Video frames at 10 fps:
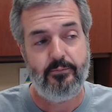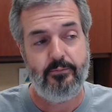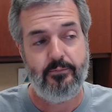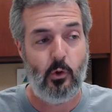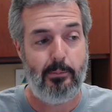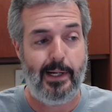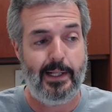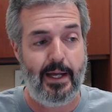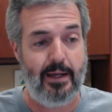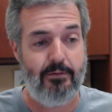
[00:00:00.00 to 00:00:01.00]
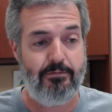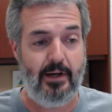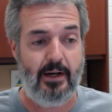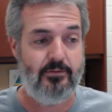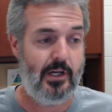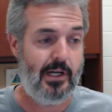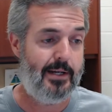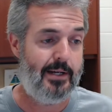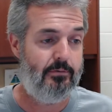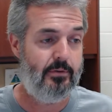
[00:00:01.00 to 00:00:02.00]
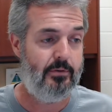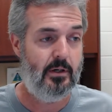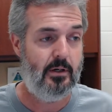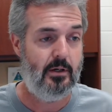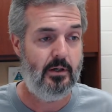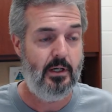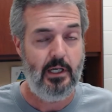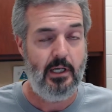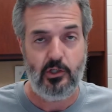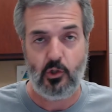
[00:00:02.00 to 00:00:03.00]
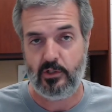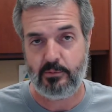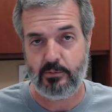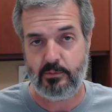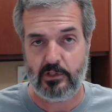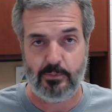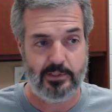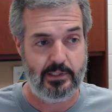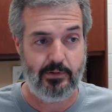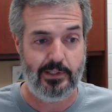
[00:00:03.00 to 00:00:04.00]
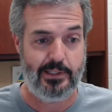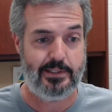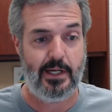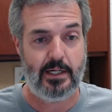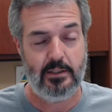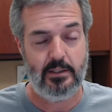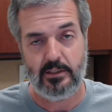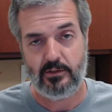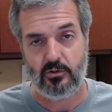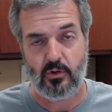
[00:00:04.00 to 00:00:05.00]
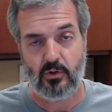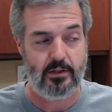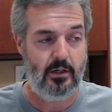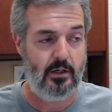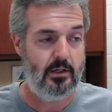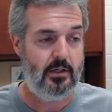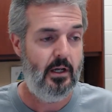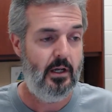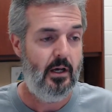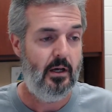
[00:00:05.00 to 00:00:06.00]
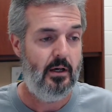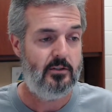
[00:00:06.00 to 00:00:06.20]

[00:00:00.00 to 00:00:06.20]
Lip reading: So in my life, I've done a lot of endurance sports, specifically cycling and triathlon. So